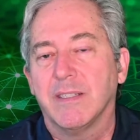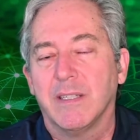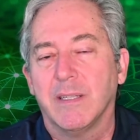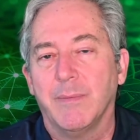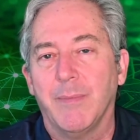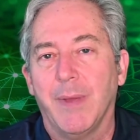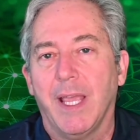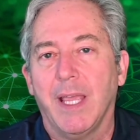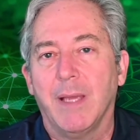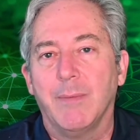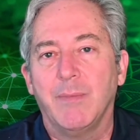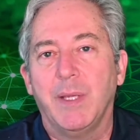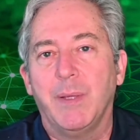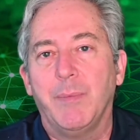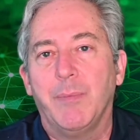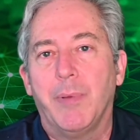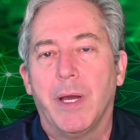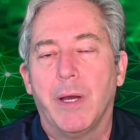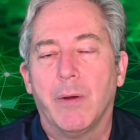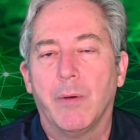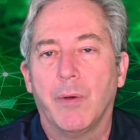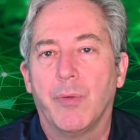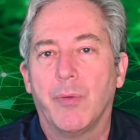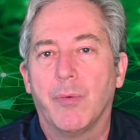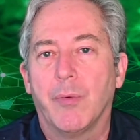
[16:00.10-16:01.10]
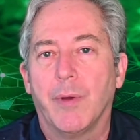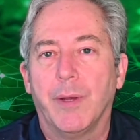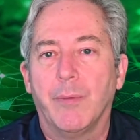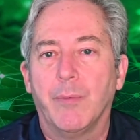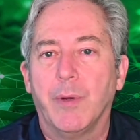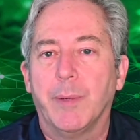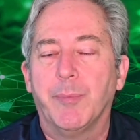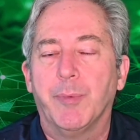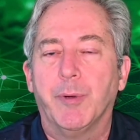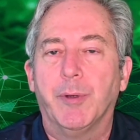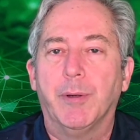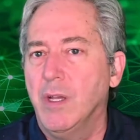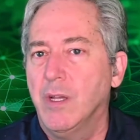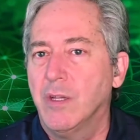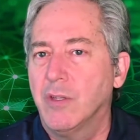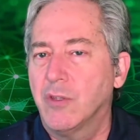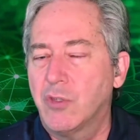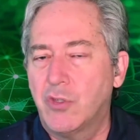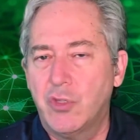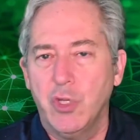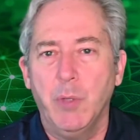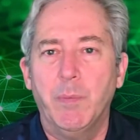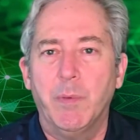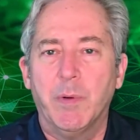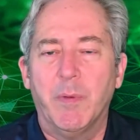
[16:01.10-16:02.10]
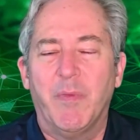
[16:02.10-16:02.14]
AMD-powered Threadripper, super